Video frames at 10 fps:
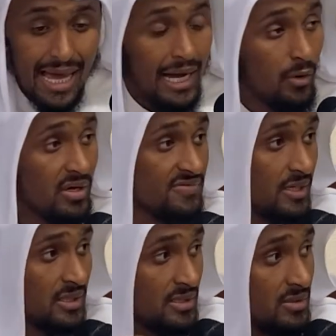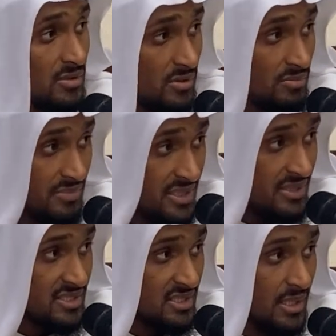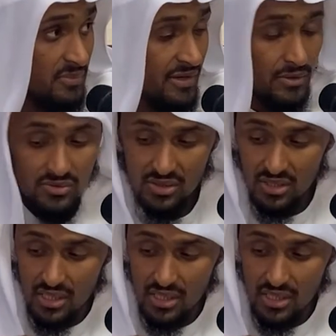However, me this time round,